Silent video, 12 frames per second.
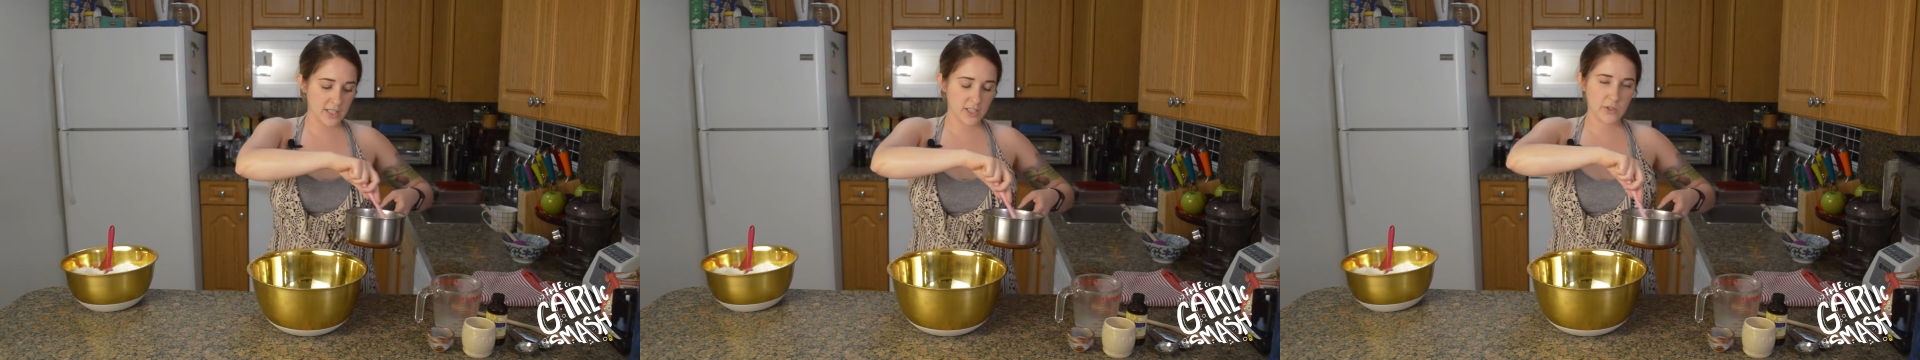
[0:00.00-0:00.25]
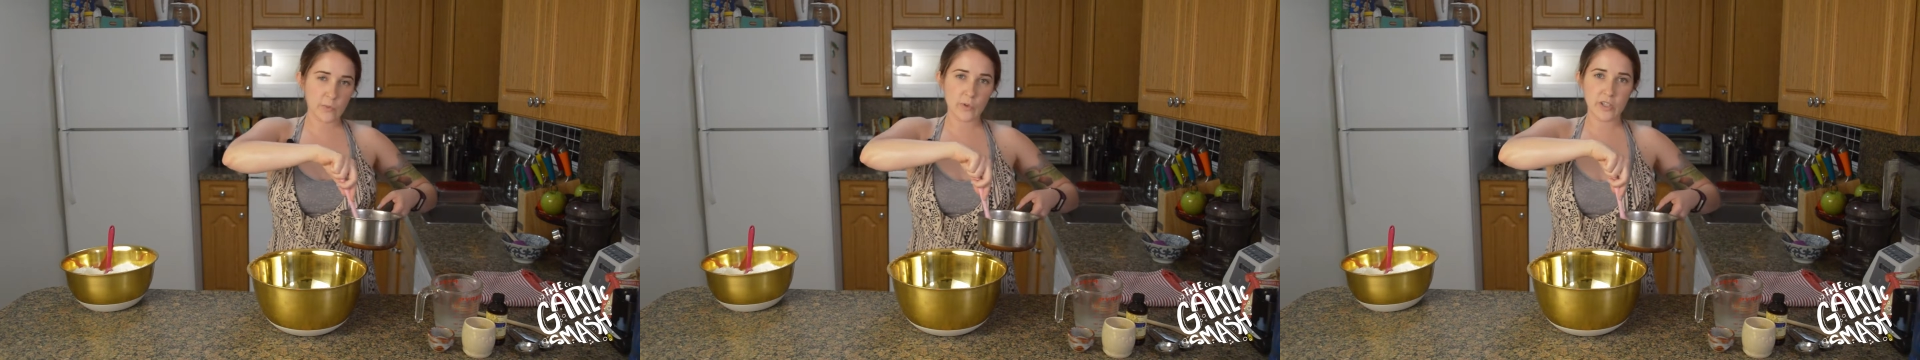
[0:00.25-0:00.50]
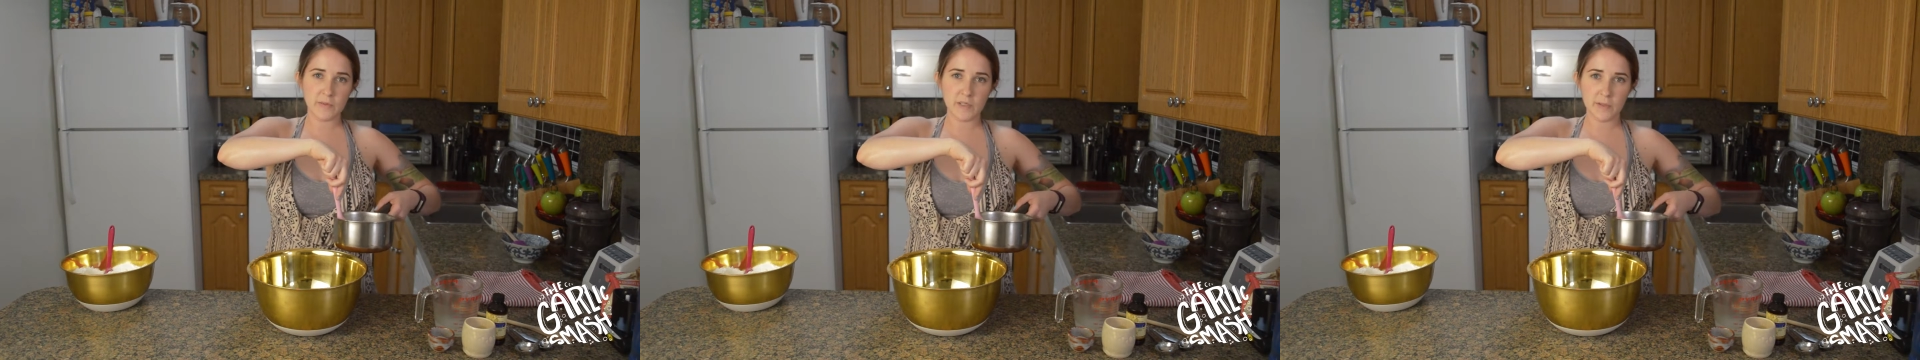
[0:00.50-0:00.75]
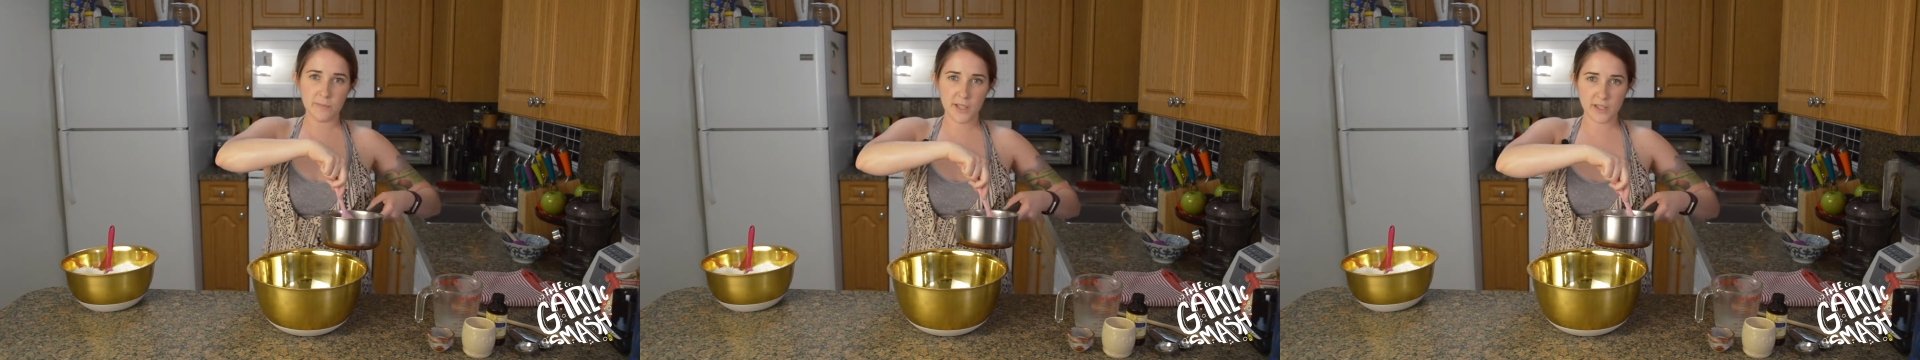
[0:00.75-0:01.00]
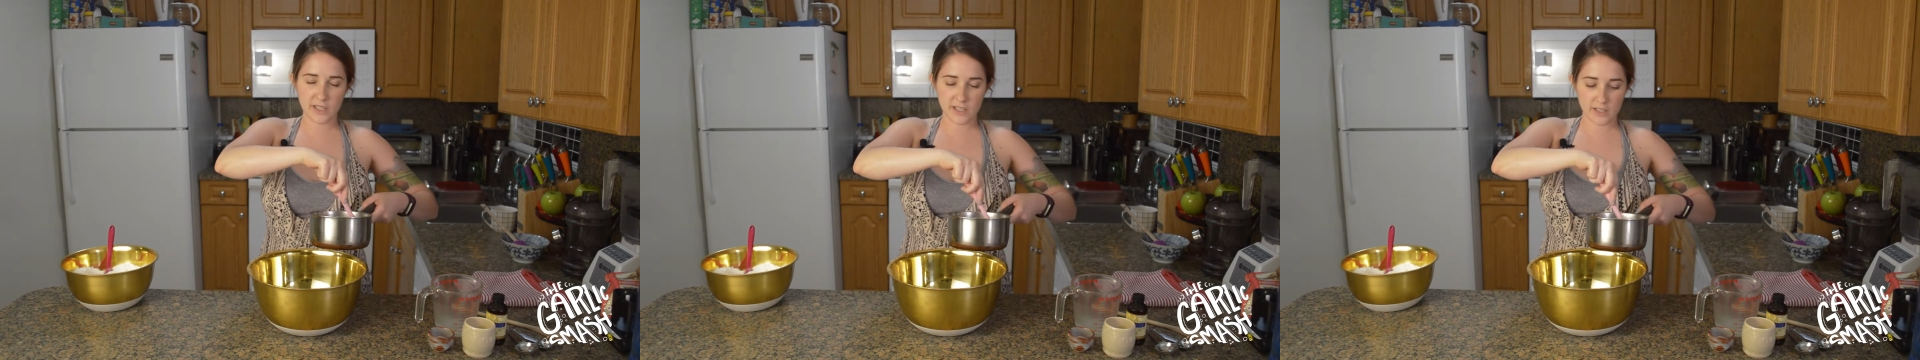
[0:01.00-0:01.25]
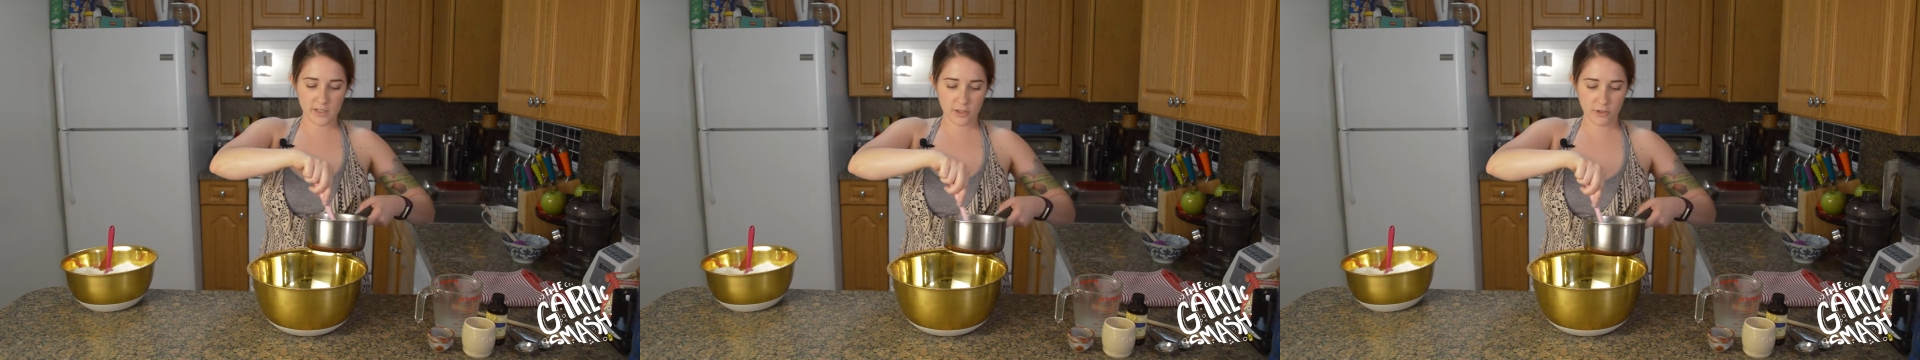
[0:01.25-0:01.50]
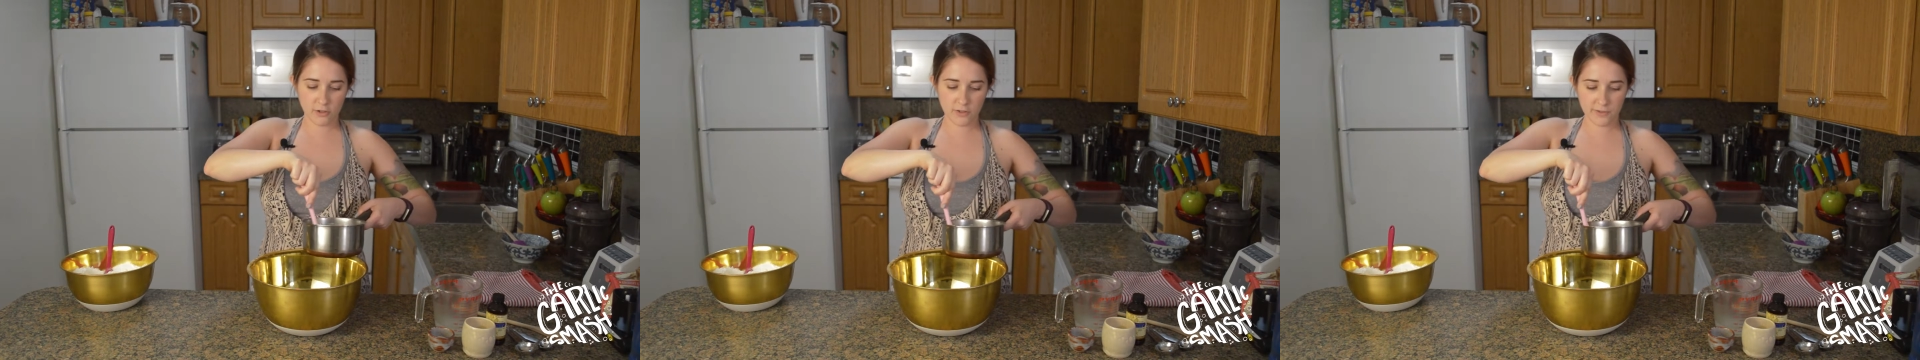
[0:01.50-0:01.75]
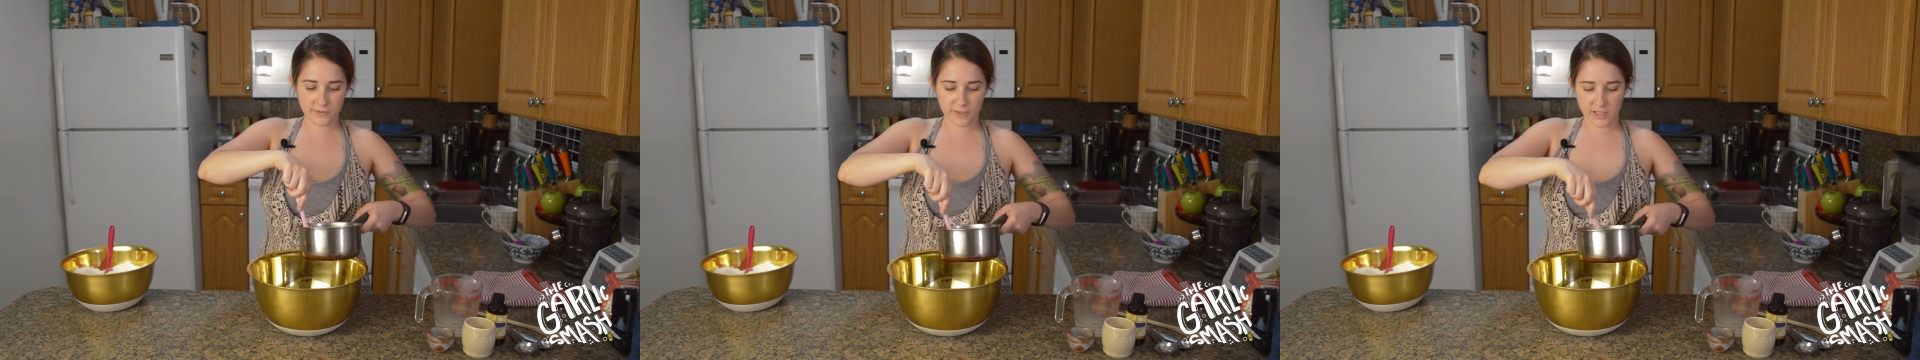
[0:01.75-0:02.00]
just warmed up on the
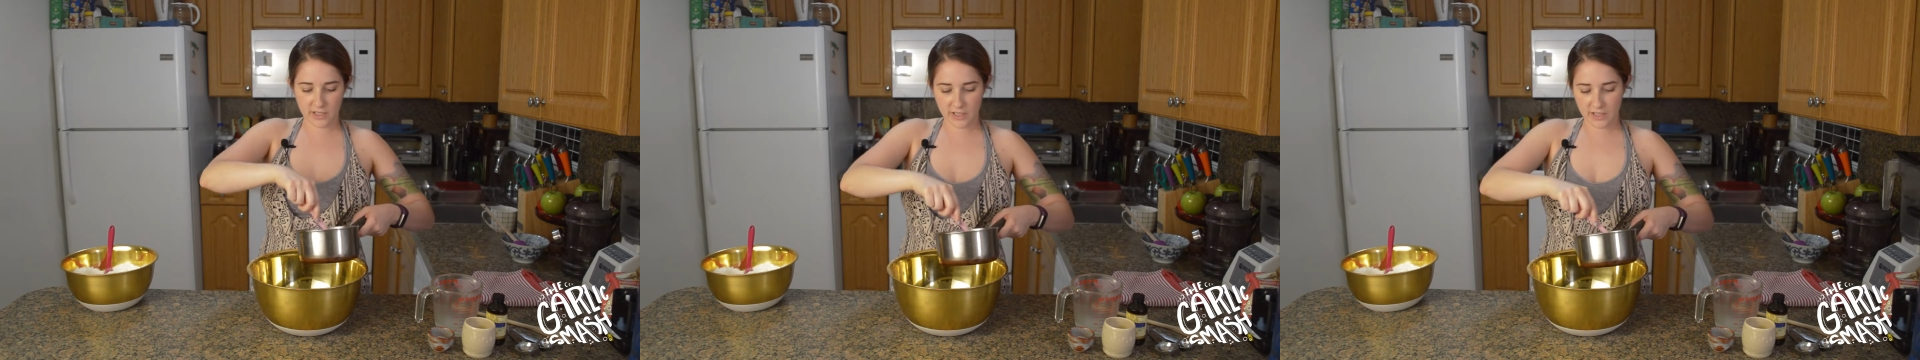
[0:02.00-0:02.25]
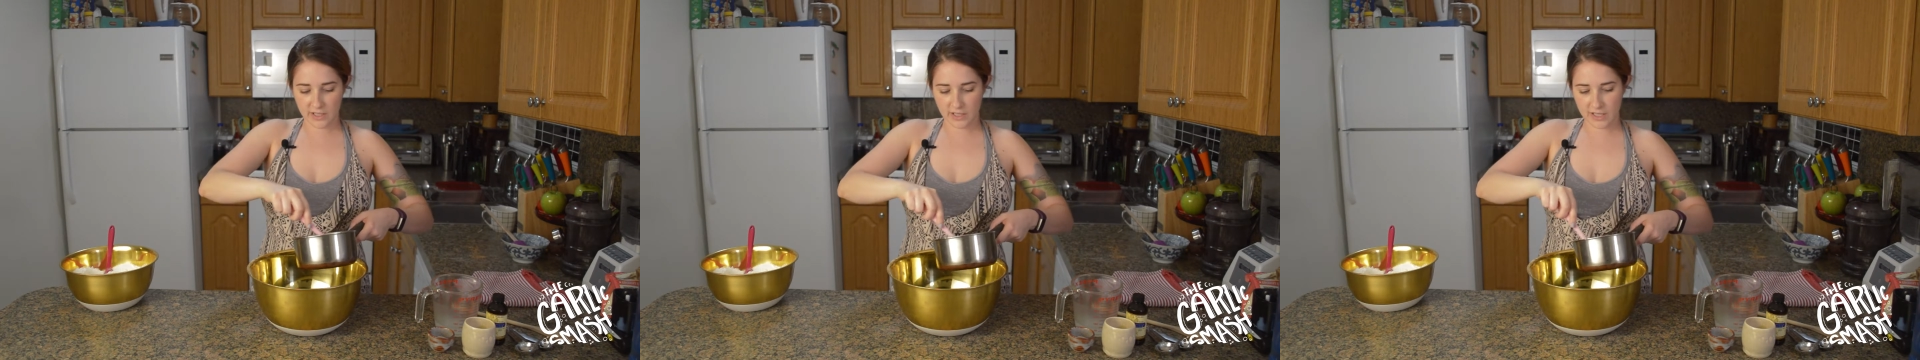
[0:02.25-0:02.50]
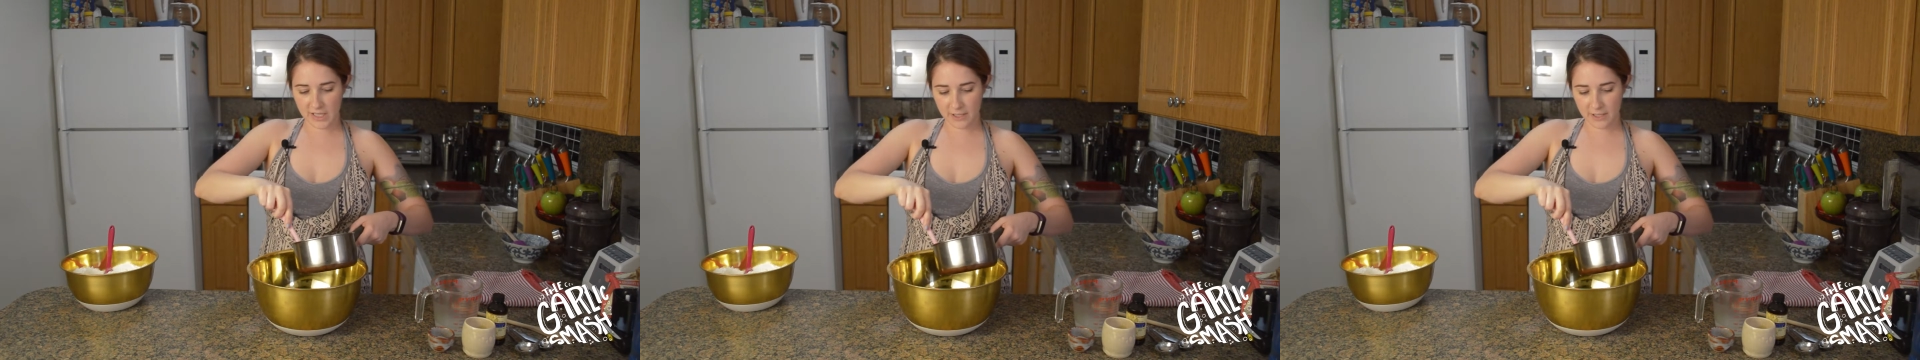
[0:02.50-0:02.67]
stove, and